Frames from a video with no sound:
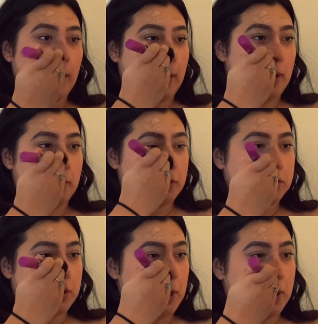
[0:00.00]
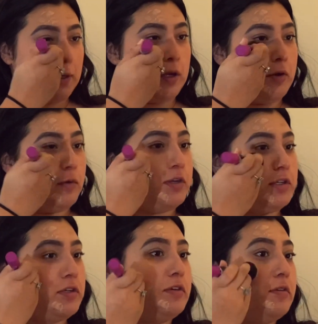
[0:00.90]
and I'm just kind of
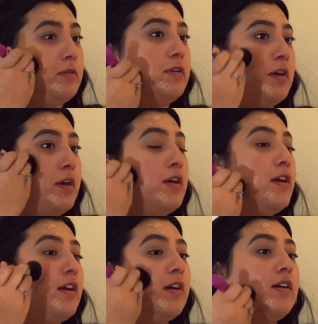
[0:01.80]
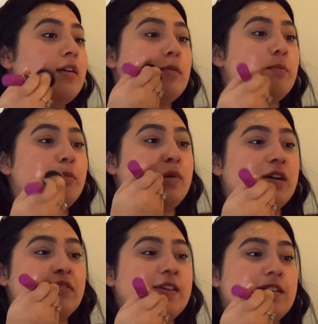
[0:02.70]
going to
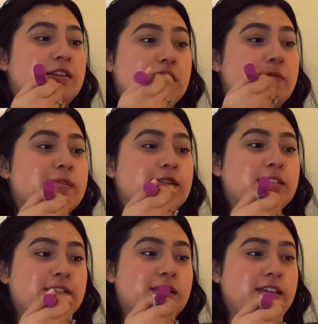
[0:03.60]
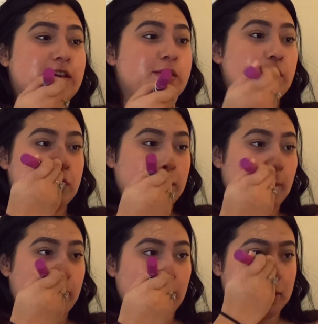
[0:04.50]
buff it into my skin with the
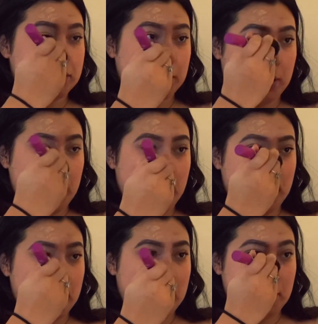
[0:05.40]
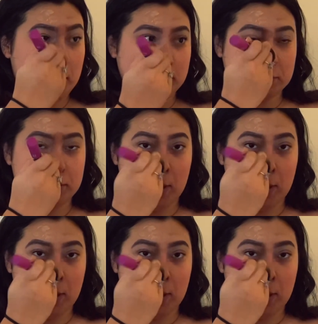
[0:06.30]
brush like this.